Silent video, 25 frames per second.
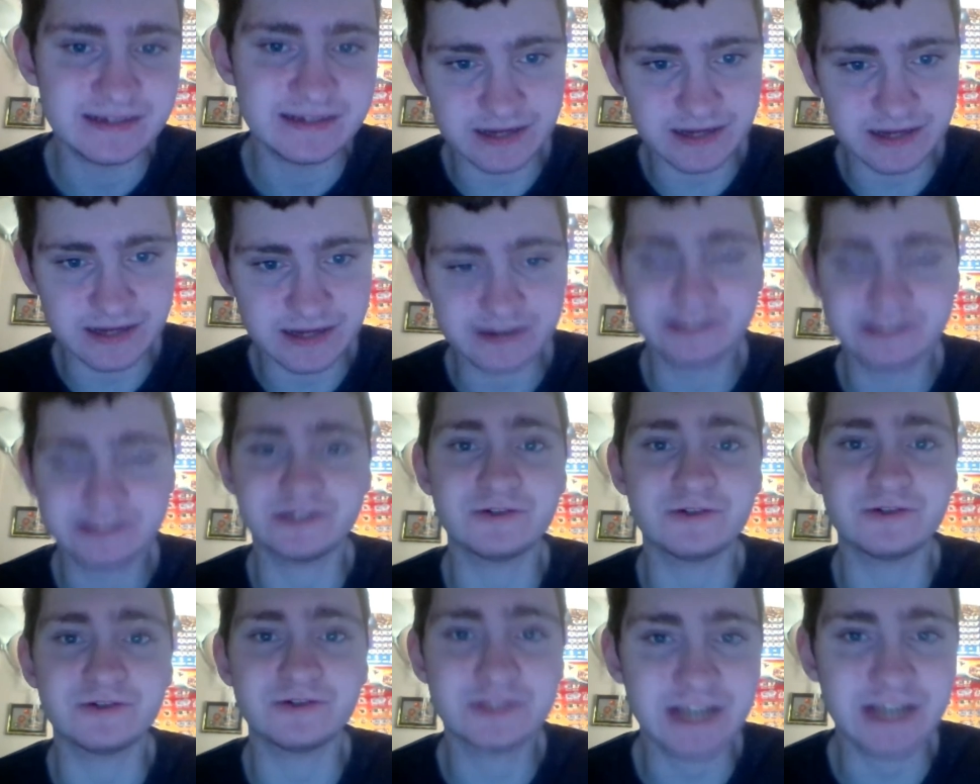that are
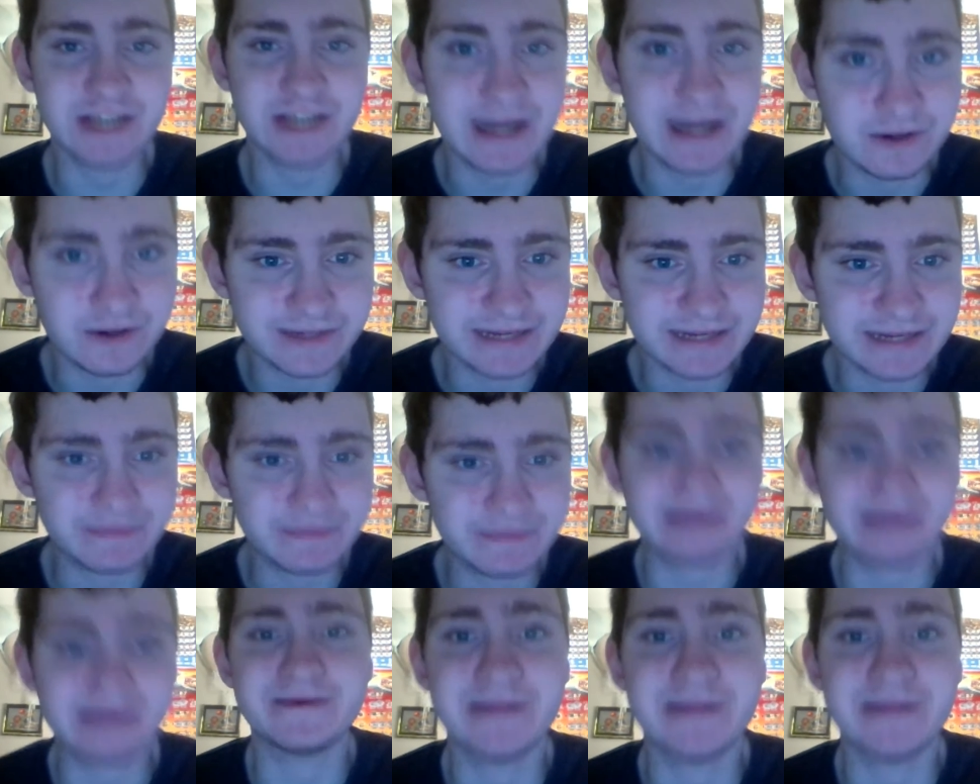child, child like
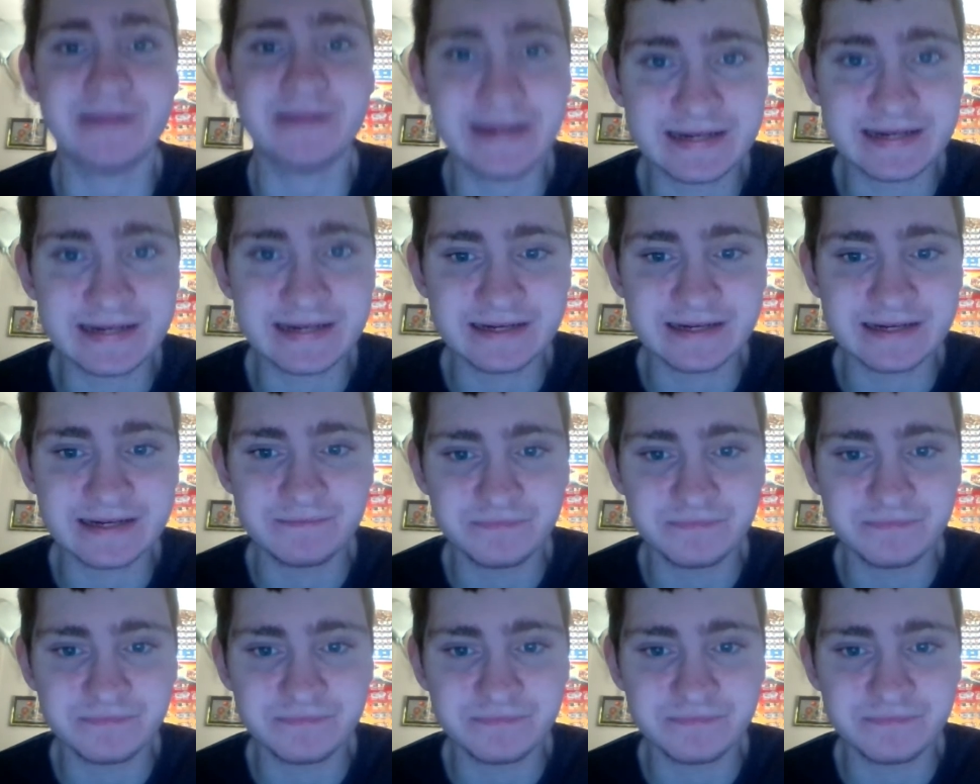baby like,